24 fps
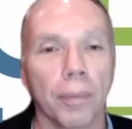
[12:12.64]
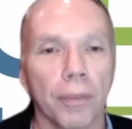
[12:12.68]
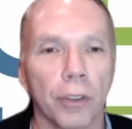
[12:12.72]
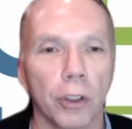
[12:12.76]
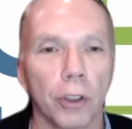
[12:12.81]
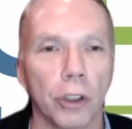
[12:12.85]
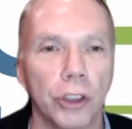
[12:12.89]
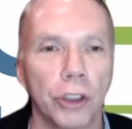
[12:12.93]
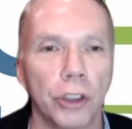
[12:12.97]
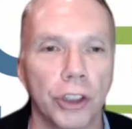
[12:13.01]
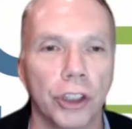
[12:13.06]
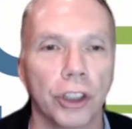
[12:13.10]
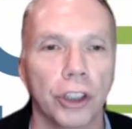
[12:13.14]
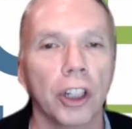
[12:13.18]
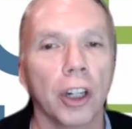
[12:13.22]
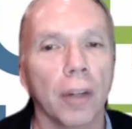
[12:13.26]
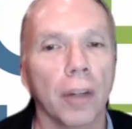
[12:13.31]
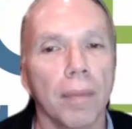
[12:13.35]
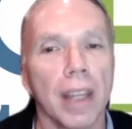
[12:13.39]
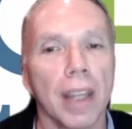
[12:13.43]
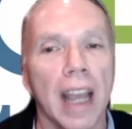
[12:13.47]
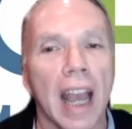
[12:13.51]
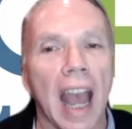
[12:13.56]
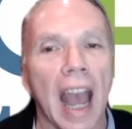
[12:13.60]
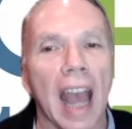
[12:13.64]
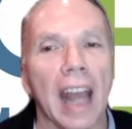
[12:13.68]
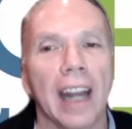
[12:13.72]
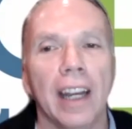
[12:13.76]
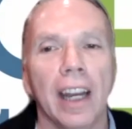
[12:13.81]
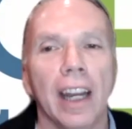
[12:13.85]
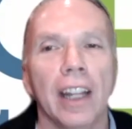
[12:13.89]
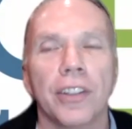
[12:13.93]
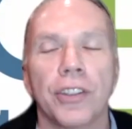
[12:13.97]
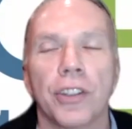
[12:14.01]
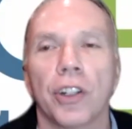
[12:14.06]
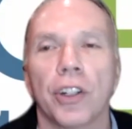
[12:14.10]
for sure. And
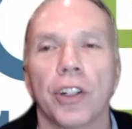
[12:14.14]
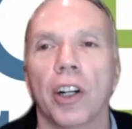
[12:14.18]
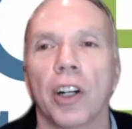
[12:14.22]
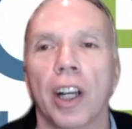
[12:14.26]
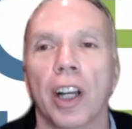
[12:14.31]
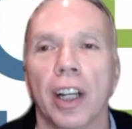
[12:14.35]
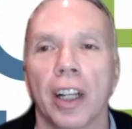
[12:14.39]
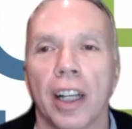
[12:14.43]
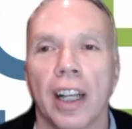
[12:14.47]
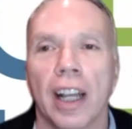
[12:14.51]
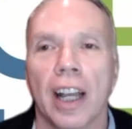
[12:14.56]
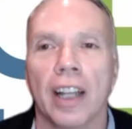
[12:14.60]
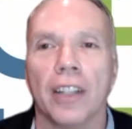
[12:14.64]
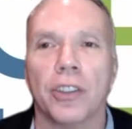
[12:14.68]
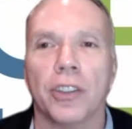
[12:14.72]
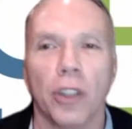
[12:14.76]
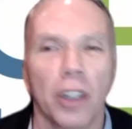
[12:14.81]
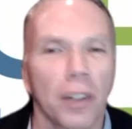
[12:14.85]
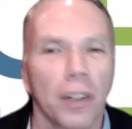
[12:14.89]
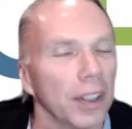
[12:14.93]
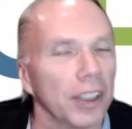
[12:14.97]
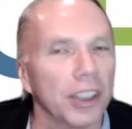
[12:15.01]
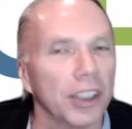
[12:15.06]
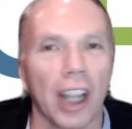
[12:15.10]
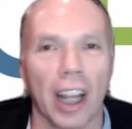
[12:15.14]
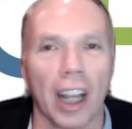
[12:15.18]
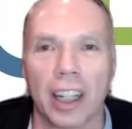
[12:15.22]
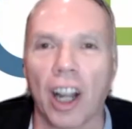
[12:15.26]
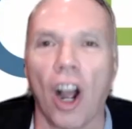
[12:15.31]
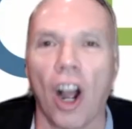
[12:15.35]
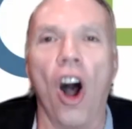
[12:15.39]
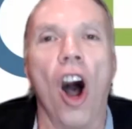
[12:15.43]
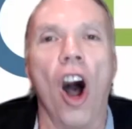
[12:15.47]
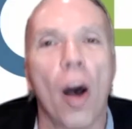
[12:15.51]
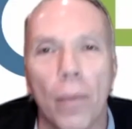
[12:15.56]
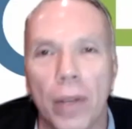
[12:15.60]
is there a sort of a
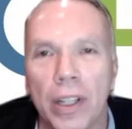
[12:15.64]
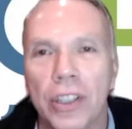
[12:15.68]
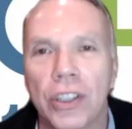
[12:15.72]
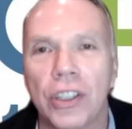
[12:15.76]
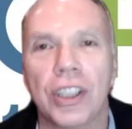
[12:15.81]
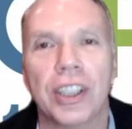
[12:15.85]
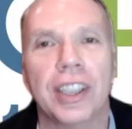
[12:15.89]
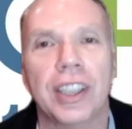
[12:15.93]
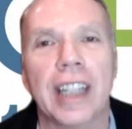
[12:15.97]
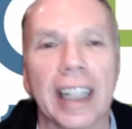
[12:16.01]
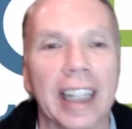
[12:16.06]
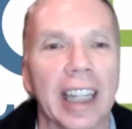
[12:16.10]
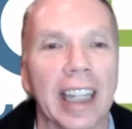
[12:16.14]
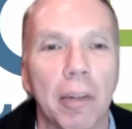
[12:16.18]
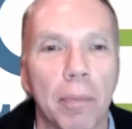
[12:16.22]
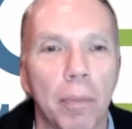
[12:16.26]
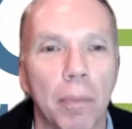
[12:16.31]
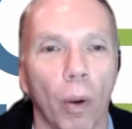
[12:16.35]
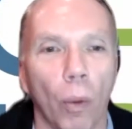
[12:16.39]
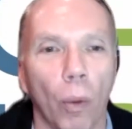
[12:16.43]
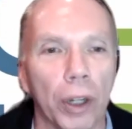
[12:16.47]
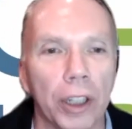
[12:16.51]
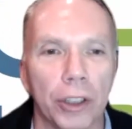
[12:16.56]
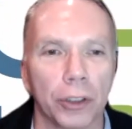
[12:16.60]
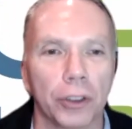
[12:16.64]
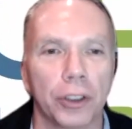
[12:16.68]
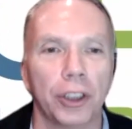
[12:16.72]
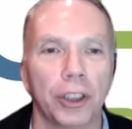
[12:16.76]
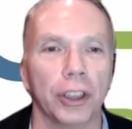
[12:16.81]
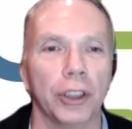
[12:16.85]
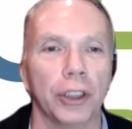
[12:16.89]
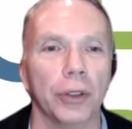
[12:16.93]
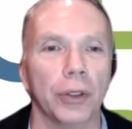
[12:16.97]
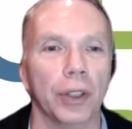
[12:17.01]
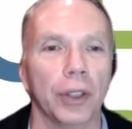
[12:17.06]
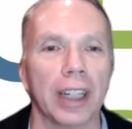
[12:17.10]
common sticking point or
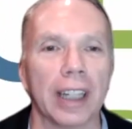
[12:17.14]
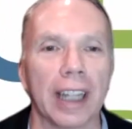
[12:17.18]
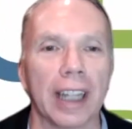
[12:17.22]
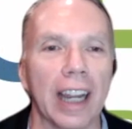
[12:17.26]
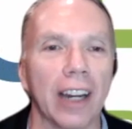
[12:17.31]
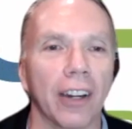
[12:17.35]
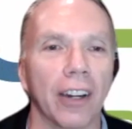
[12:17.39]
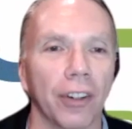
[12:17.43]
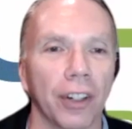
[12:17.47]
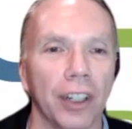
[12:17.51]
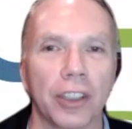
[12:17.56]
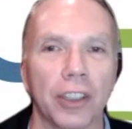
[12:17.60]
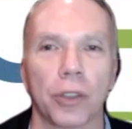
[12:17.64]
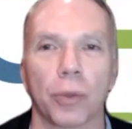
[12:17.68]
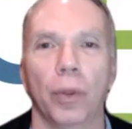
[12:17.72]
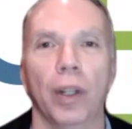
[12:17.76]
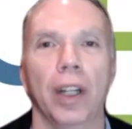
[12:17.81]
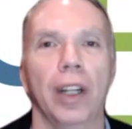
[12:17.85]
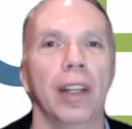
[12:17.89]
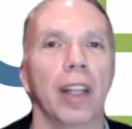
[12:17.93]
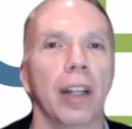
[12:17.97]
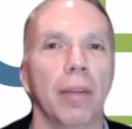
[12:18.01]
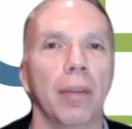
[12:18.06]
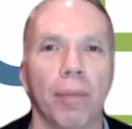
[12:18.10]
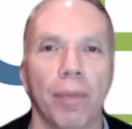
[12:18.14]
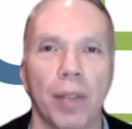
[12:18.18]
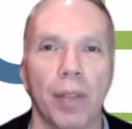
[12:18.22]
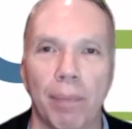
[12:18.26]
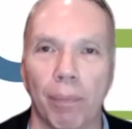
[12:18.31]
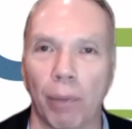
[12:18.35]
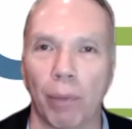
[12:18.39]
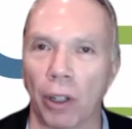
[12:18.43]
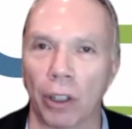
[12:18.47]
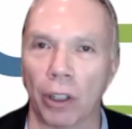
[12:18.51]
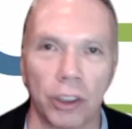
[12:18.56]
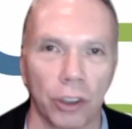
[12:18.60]
two, like areas when the people
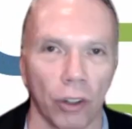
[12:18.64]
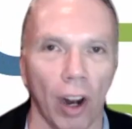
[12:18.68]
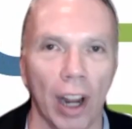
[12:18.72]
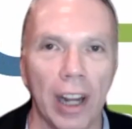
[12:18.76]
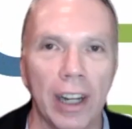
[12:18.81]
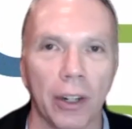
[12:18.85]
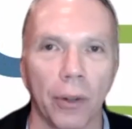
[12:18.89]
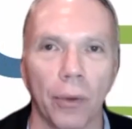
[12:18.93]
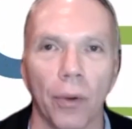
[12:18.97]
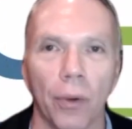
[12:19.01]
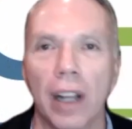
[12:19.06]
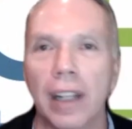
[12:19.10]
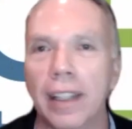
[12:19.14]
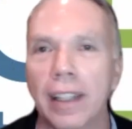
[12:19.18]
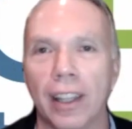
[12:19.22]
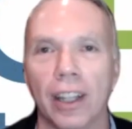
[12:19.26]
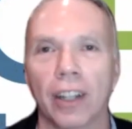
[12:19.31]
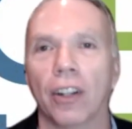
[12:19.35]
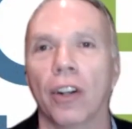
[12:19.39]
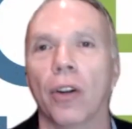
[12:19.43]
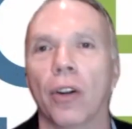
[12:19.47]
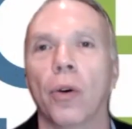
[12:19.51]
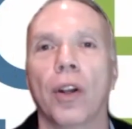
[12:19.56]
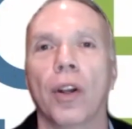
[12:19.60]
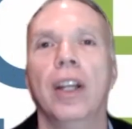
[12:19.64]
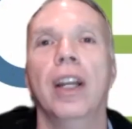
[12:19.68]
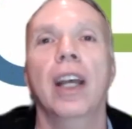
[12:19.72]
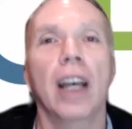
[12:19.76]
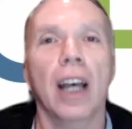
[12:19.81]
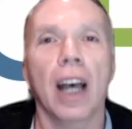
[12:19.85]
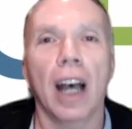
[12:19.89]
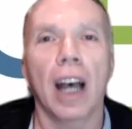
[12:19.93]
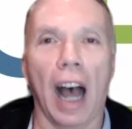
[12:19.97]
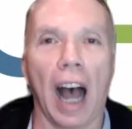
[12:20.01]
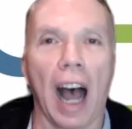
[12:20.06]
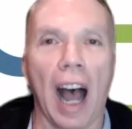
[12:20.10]
are trying to write their own
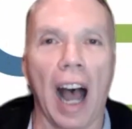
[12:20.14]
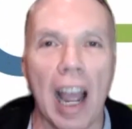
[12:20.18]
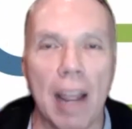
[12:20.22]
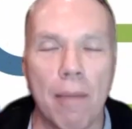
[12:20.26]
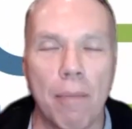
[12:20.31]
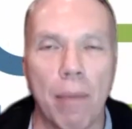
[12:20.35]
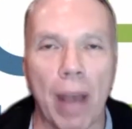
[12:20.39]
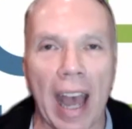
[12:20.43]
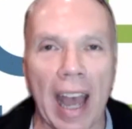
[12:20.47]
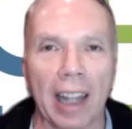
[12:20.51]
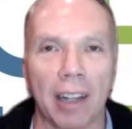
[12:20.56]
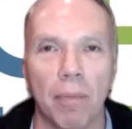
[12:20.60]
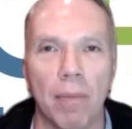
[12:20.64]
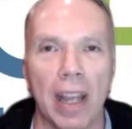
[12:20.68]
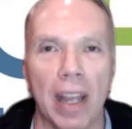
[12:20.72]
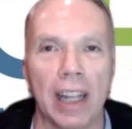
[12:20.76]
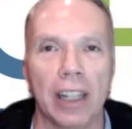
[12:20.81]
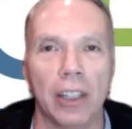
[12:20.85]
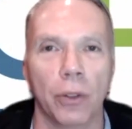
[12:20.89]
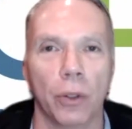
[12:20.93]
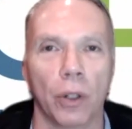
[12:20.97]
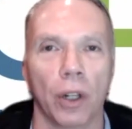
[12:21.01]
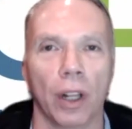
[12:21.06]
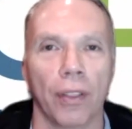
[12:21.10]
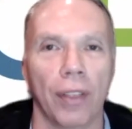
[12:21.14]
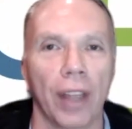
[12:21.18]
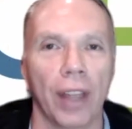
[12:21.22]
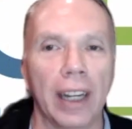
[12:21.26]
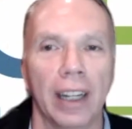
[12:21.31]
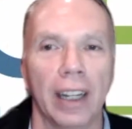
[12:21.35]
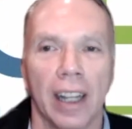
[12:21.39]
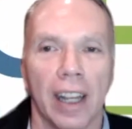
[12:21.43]
IPAC manual that